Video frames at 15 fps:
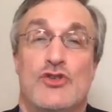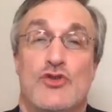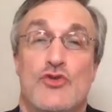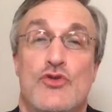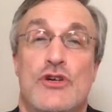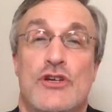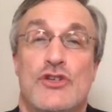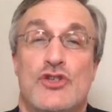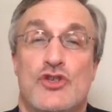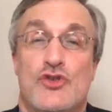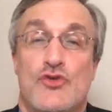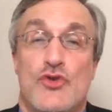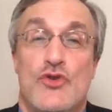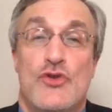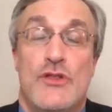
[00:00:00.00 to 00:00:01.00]
to
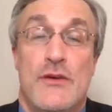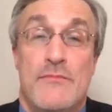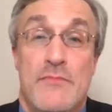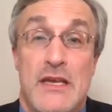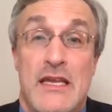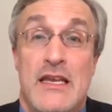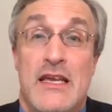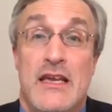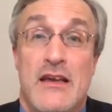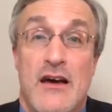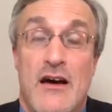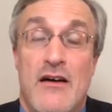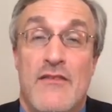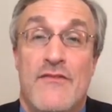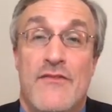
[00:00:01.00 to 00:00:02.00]
construe the meaning
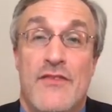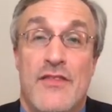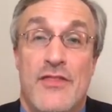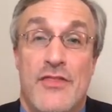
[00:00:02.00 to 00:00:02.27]
of